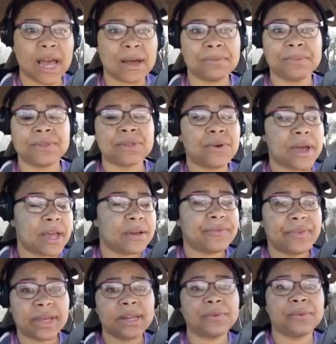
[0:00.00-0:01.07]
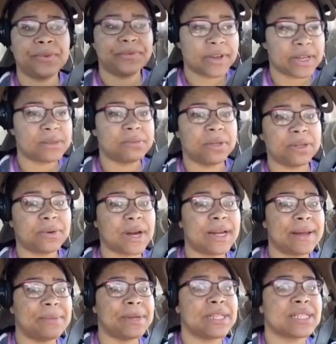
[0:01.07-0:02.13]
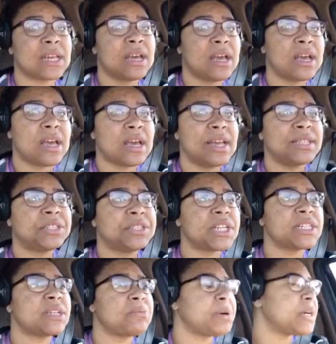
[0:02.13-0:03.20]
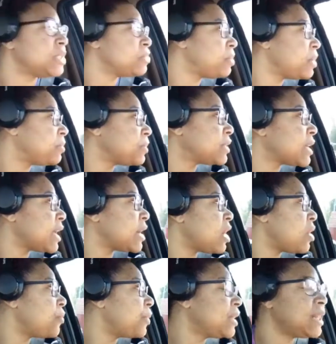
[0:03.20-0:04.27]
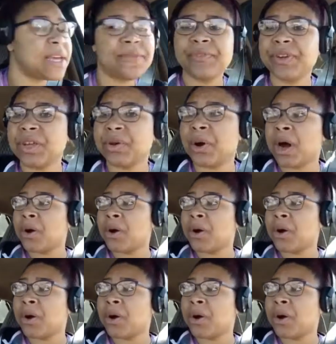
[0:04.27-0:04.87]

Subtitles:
I'm so aggravated with Facebook right now because it's just a bunch of people saying, oh, we live for you.